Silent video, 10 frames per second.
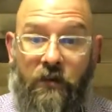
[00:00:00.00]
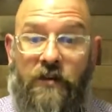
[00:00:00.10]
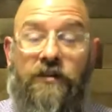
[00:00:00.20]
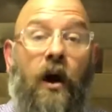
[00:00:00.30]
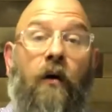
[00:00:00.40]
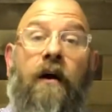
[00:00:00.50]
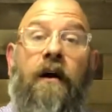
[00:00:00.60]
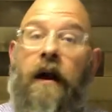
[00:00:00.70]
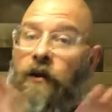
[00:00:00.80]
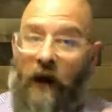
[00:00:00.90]
There's no,
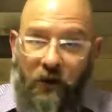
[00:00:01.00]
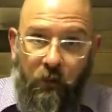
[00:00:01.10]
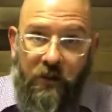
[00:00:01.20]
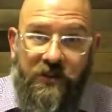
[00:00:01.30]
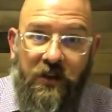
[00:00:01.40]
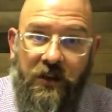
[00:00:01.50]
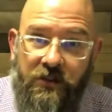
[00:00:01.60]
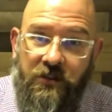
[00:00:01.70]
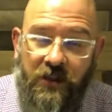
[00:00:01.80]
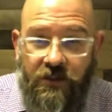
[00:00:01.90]
you know, I do Brazilian
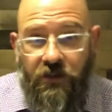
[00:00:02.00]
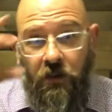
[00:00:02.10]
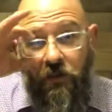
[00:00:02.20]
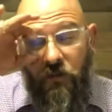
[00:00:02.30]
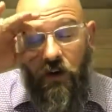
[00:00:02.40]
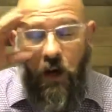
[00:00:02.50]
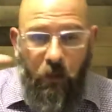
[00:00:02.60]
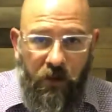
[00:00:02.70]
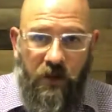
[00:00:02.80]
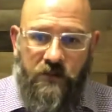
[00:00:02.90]
Jiu-Jitsu for a
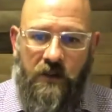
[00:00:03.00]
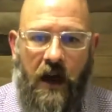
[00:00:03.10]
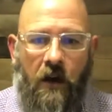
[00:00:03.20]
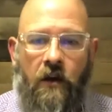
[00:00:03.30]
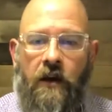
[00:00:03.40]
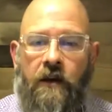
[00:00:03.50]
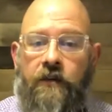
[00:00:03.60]
couple years now.